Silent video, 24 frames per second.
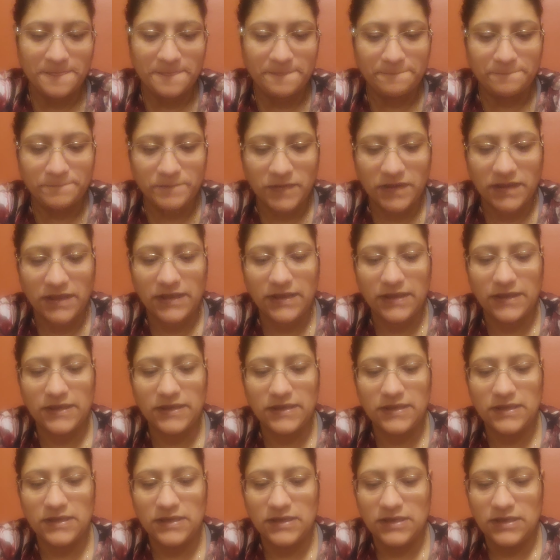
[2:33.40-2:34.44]

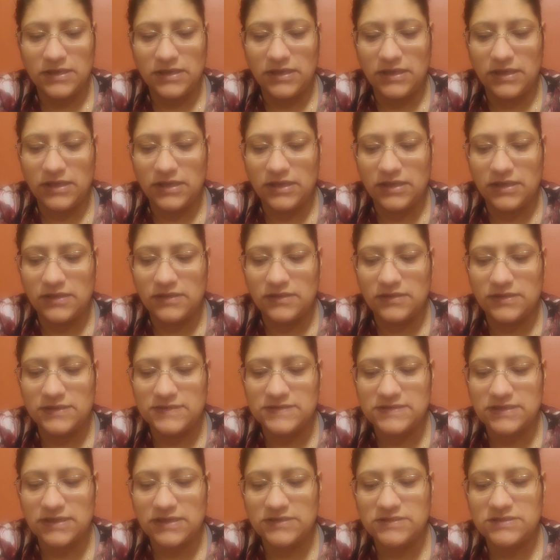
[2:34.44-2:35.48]
Okay, and the
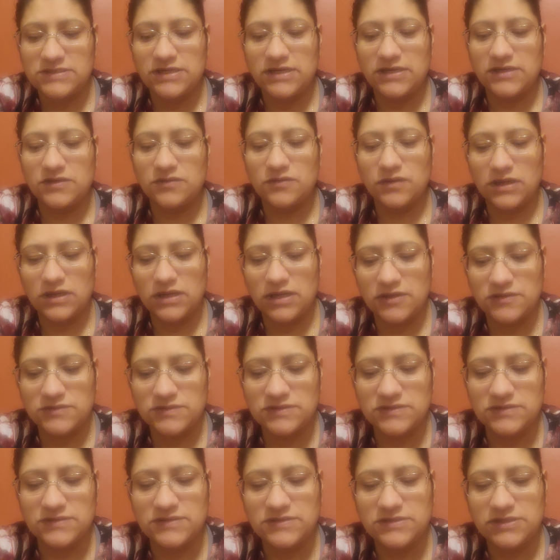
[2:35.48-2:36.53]
side channel allows
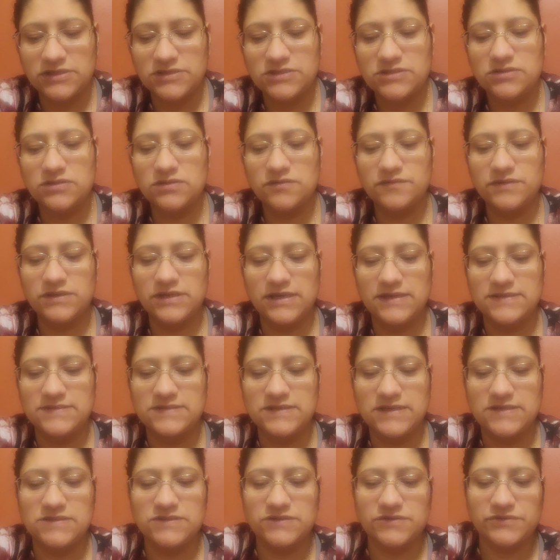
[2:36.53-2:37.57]
the insertion of the
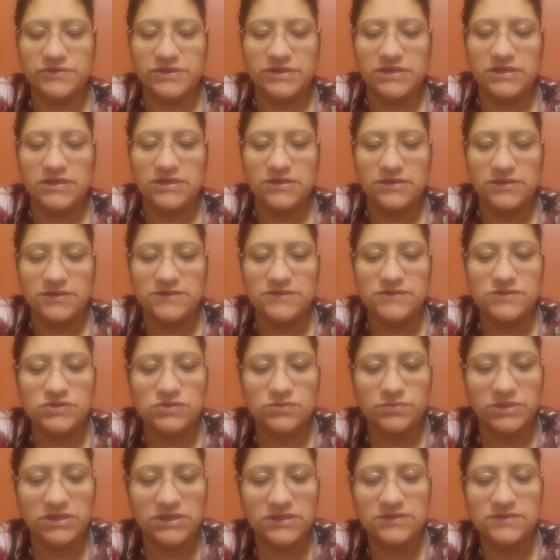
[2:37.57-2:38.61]
accessory
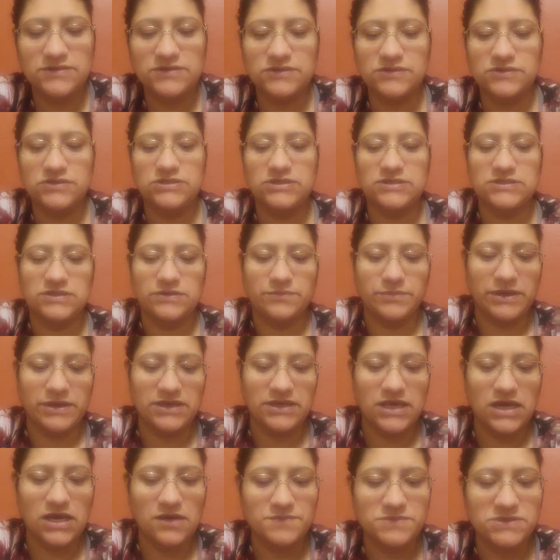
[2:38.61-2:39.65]
instruments such as the
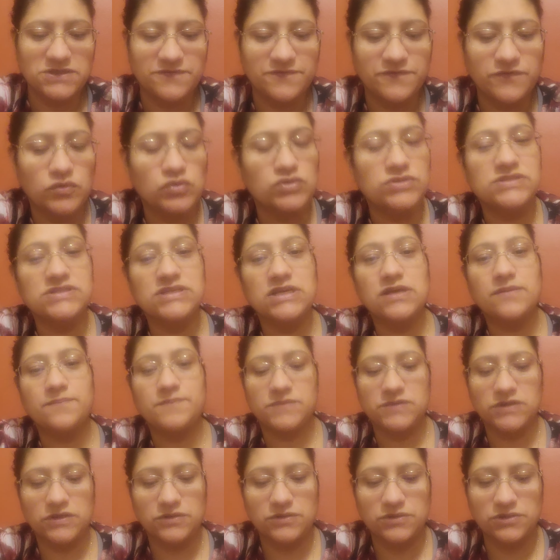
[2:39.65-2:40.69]
biopsy
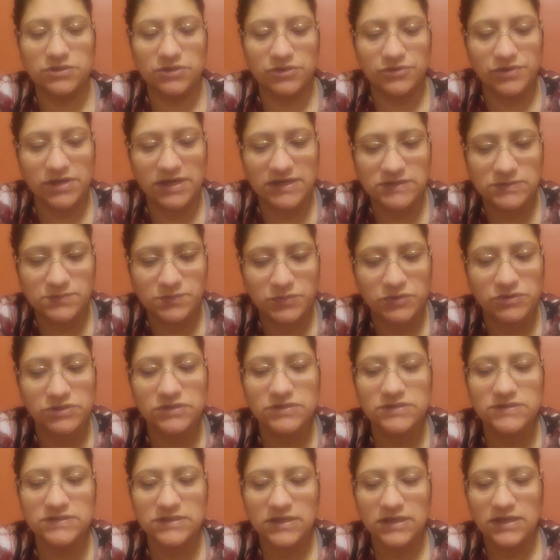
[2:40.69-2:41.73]
forceps or
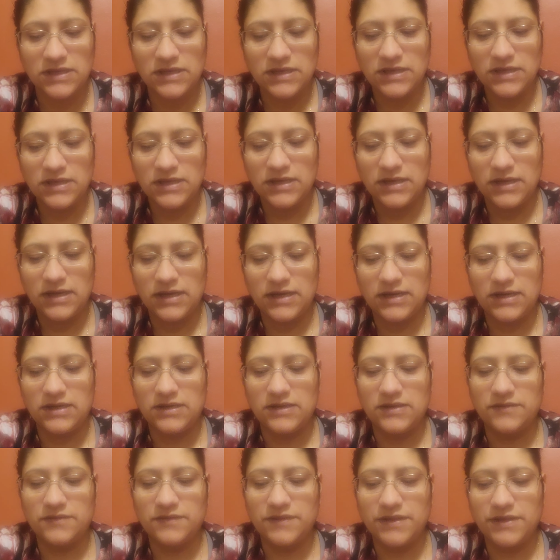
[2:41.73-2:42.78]
graspers,
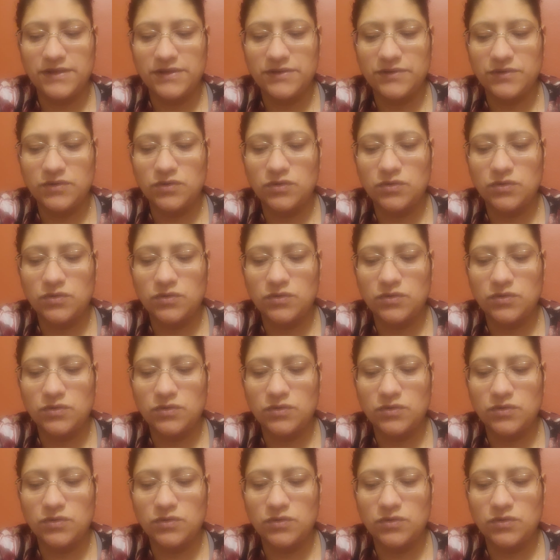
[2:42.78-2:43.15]
and the